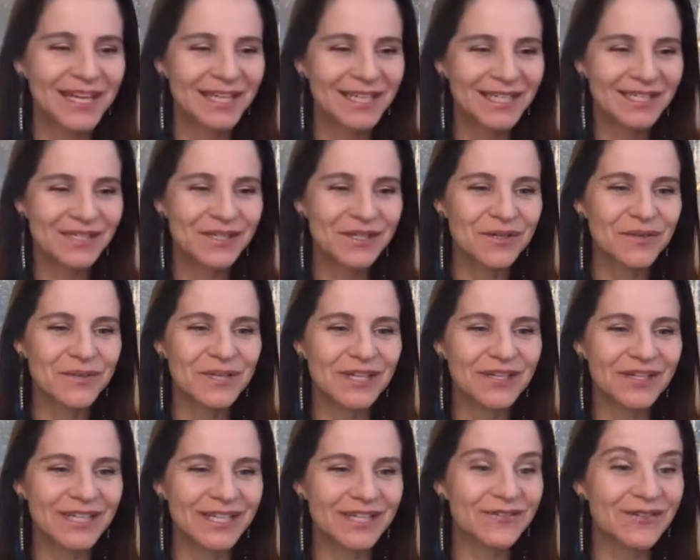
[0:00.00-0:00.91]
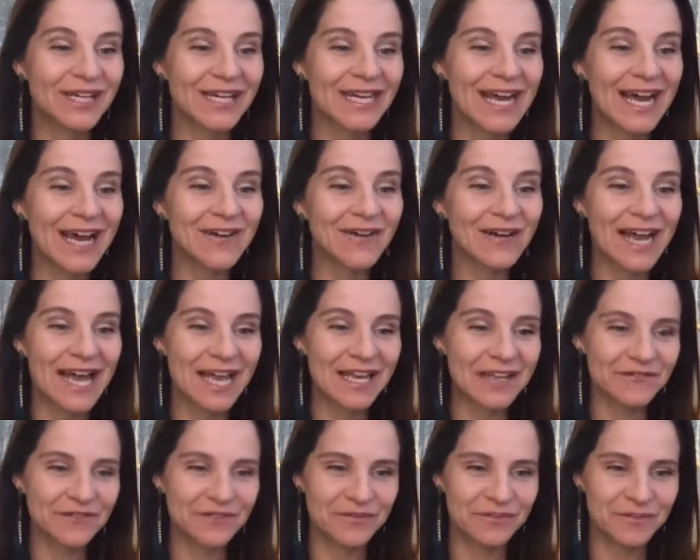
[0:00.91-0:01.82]
So we're now
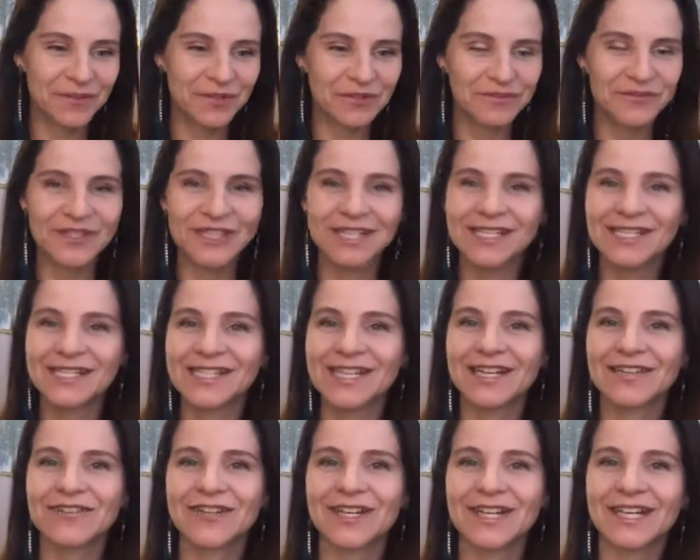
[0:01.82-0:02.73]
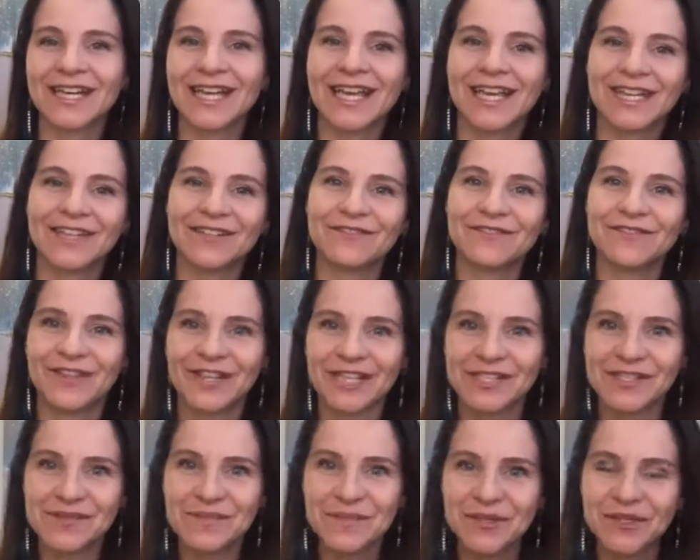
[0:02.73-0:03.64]
live on both Instagram and
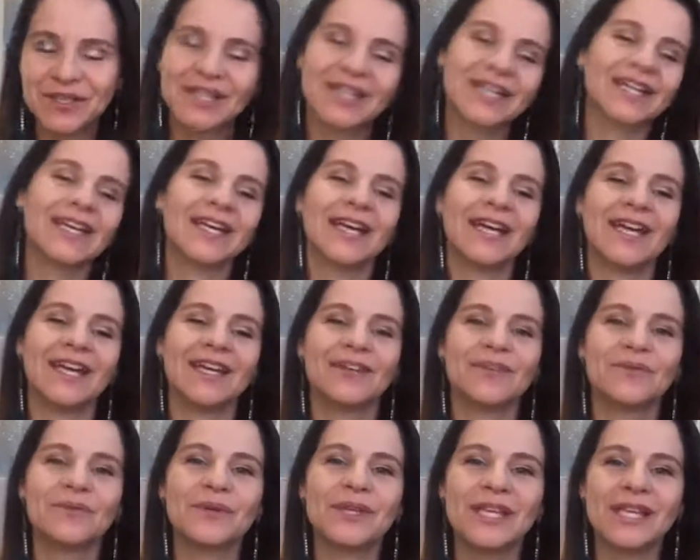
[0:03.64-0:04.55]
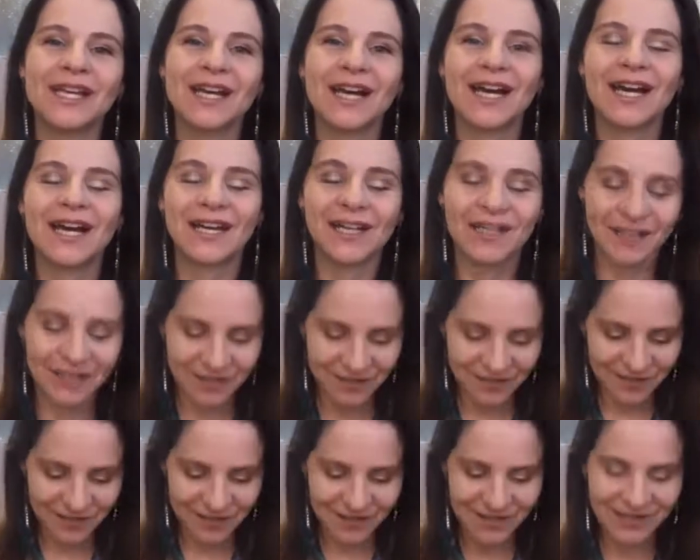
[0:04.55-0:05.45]
Facebook, and we are
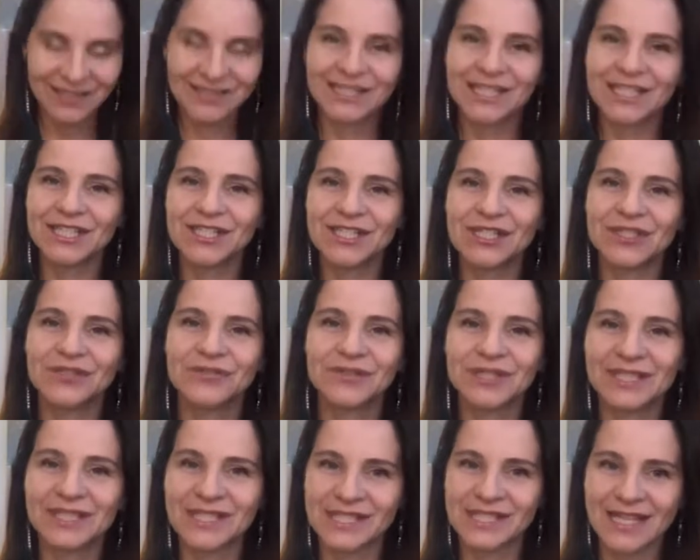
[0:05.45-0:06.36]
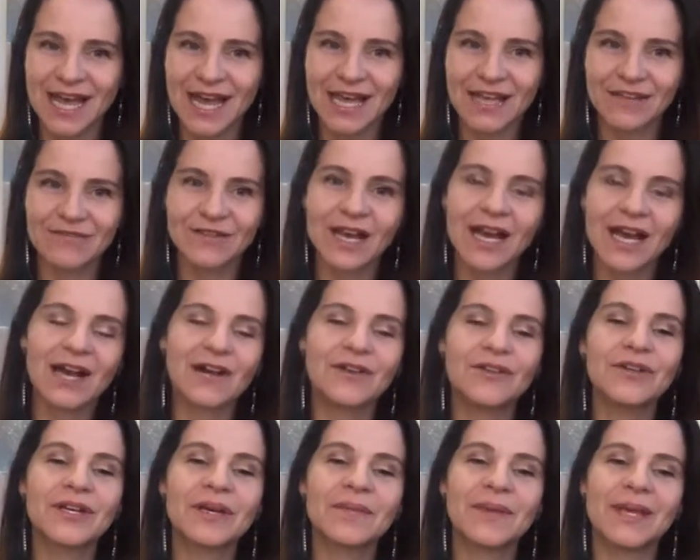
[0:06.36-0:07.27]
teaching you in this live how
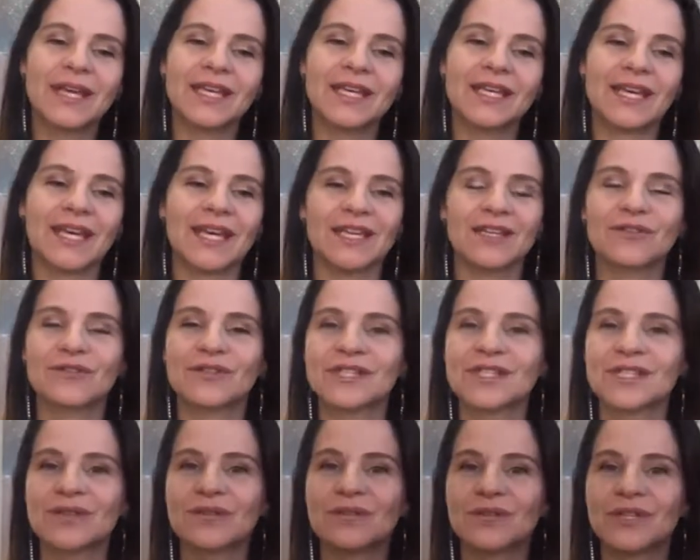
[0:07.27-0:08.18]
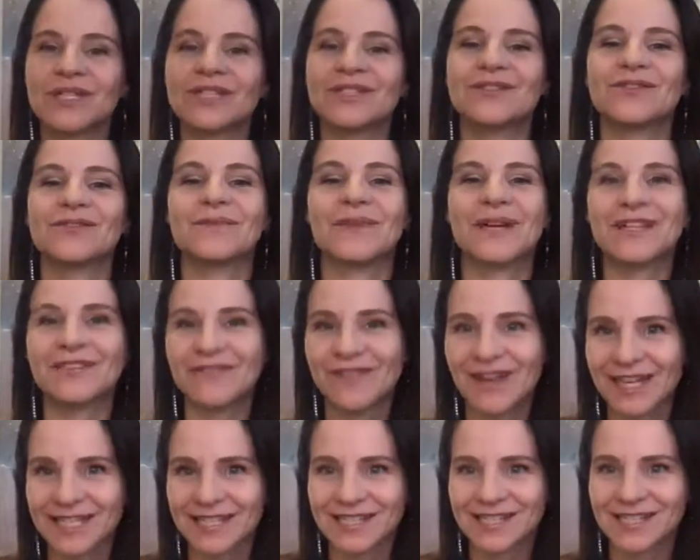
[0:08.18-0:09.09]
you can make a crystal grid to
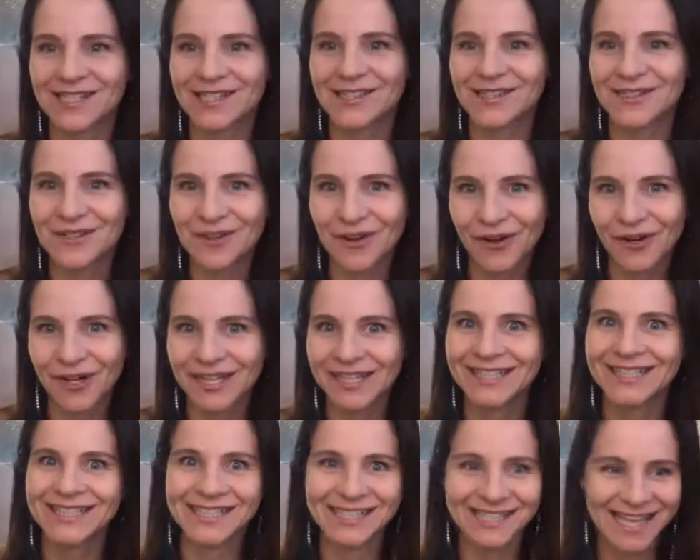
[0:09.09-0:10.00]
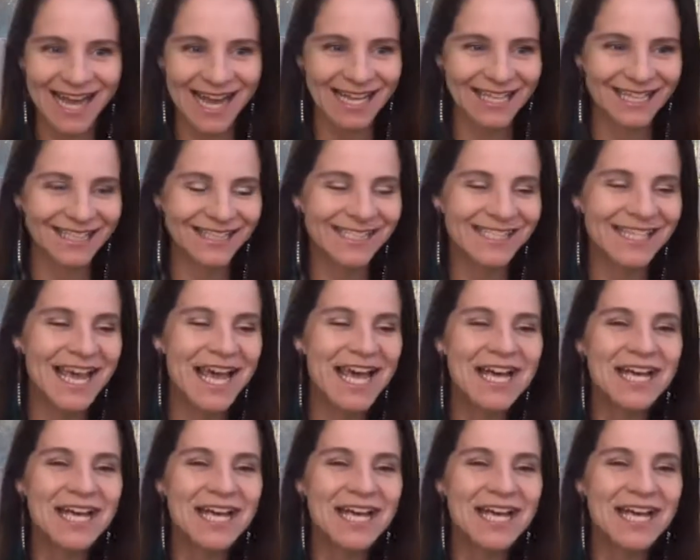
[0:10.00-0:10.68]
manifesting your desires.